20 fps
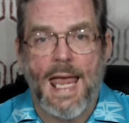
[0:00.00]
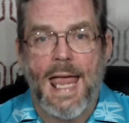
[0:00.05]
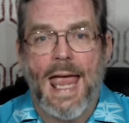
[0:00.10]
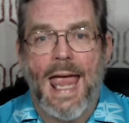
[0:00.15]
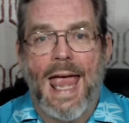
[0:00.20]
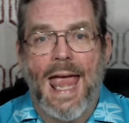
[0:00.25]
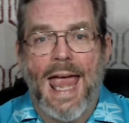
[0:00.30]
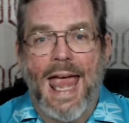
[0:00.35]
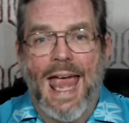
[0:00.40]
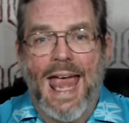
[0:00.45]

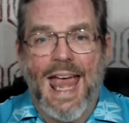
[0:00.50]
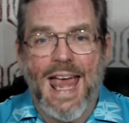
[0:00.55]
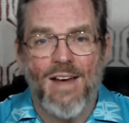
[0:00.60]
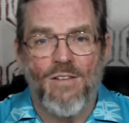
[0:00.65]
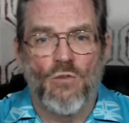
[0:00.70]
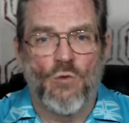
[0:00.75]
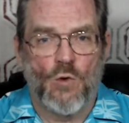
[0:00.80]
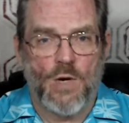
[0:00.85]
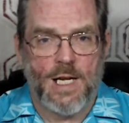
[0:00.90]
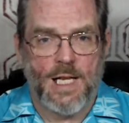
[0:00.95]

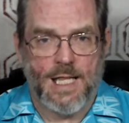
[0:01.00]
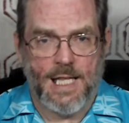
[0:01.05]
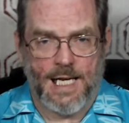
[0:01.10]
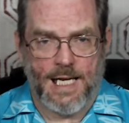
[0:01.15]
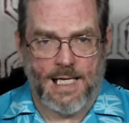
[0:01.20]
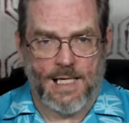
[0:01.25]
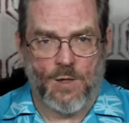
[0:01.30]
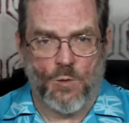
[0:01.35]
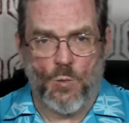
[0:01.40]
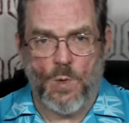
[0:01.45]
Everything
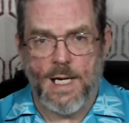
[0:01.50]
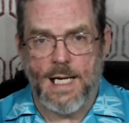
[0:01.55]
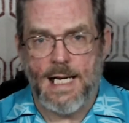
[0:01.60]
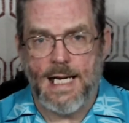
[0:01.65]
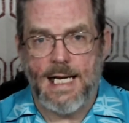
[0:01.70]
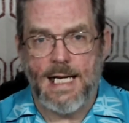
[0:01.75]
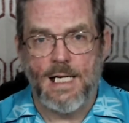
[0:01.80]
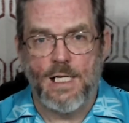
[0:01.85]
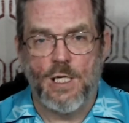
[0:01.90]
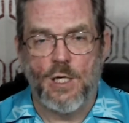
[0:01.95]
that we
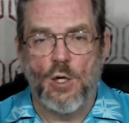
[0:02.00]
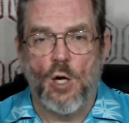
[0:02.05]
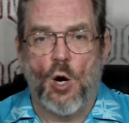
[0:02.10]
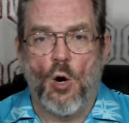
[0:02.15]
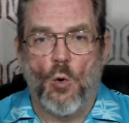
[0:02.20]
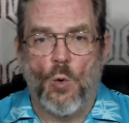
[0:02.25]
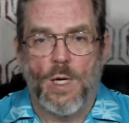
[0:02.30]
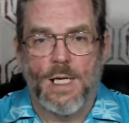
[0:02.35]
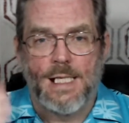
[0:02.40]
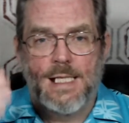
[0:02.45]
need to know
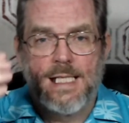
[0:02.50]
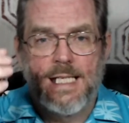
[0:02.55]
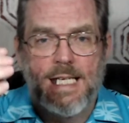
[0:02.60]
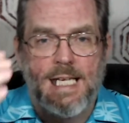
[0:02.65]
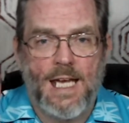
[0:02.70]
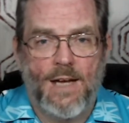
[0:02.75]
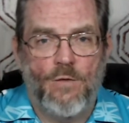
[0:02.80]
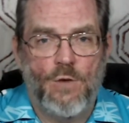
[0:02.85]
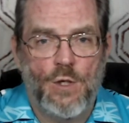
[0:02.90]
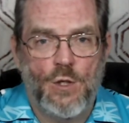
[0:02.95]
is
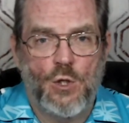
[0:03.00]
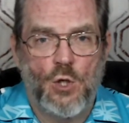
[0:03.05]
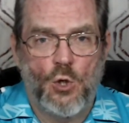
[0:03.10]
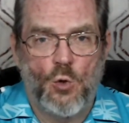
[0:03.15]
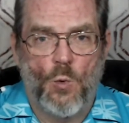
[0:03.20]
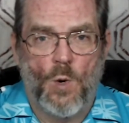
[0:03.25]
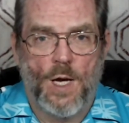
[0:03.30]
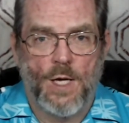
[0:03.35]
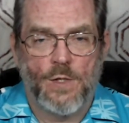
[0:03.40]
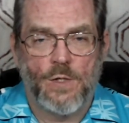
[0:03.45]
given to
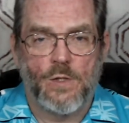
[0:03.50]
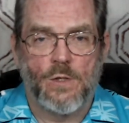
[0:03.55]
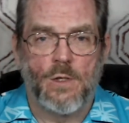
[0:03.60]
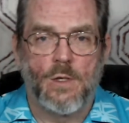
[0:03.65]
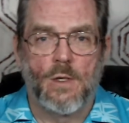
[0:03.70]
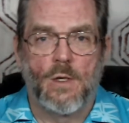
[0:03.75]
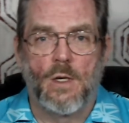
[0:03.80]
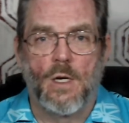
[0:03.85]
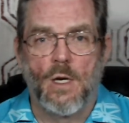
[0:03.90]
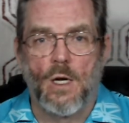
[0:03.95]
us
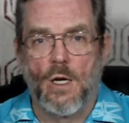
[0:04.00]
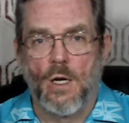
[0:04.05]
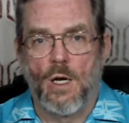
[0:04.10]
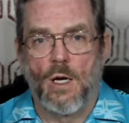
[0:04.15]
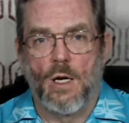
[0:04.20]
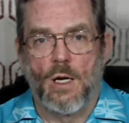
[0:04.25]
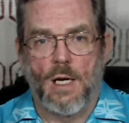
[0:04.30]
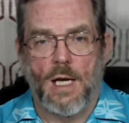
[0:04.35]
in